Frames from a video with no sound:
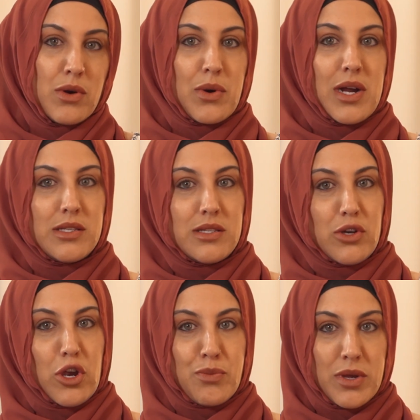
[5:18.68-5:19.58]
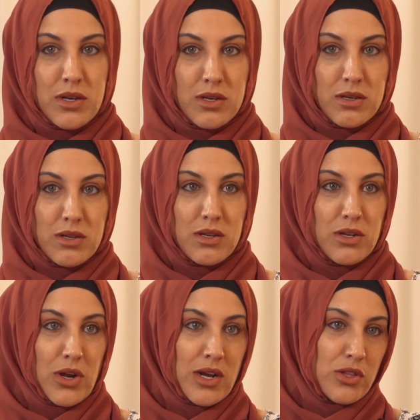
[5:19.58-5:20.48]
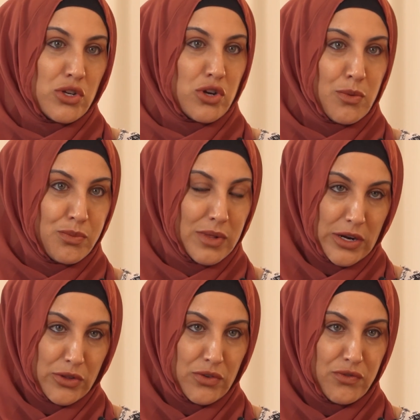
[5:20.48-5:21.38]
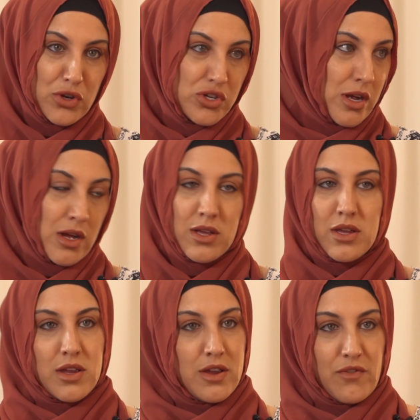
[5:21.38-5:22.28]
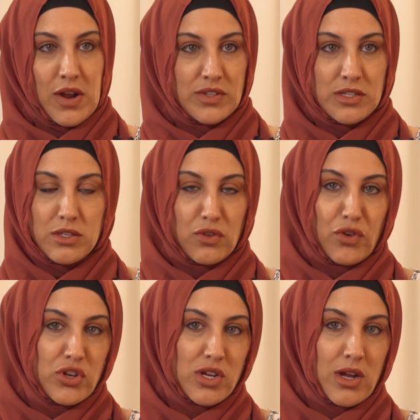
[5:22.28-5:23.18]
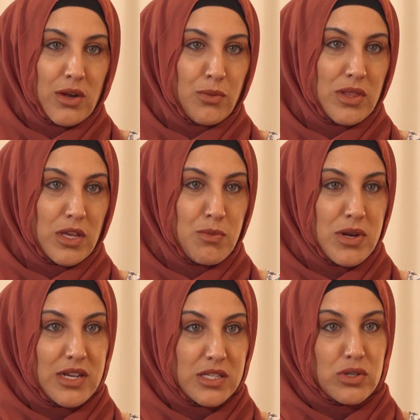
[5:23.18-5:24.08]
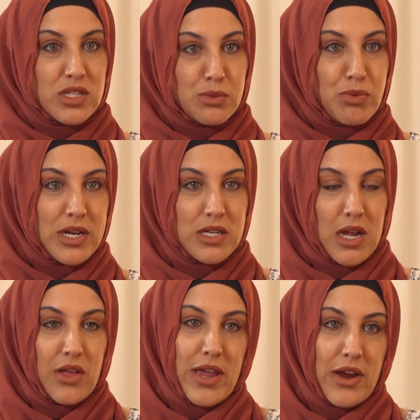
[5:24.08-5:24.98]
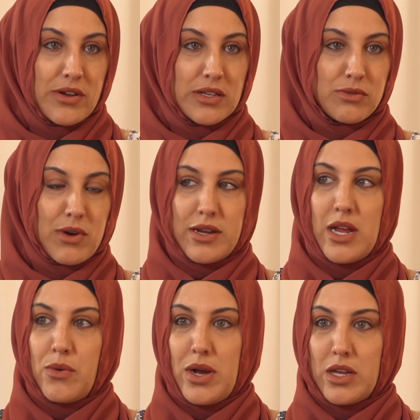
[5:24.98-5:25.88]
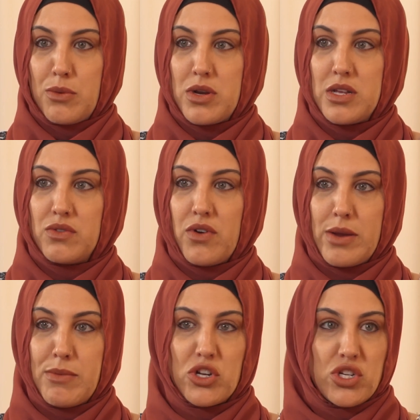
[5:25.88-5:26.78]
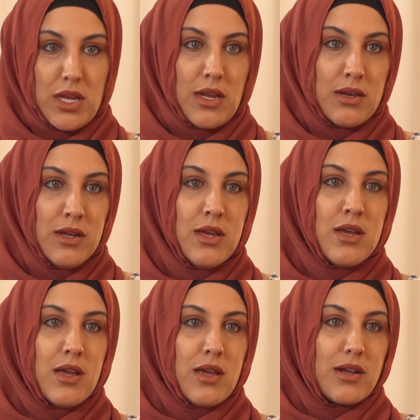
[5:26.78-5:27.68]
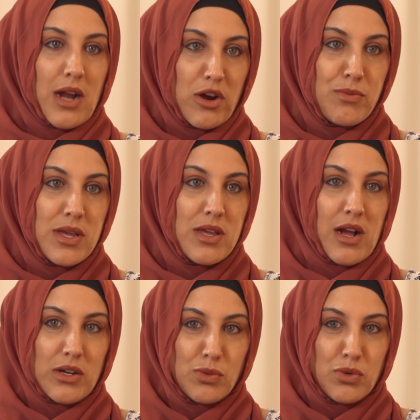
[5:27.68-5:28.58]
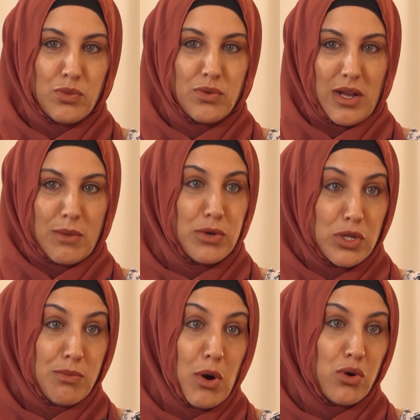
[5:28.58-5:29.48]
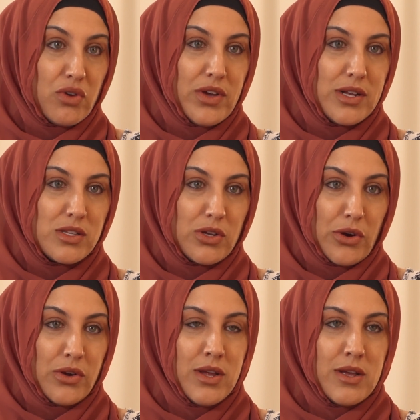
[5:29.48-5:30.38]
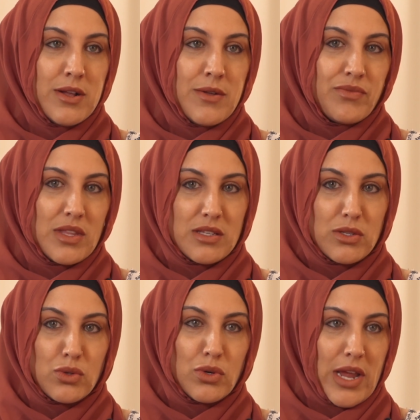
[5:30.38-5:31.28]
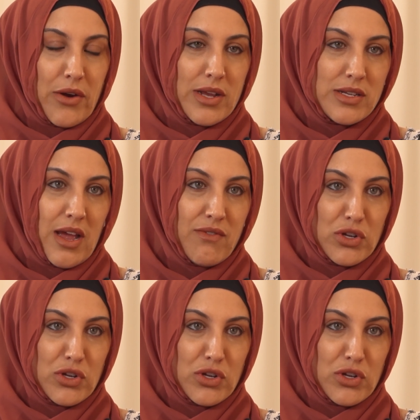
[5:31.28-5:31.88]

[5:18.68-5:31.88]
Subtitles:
requires us to open, you know, another shop later in the future, 5 years into the future, when the community has sort of spread into other areas. Right now, our community is very much in Currabee, Underwood, like with the bulk of it. So this is a good area to have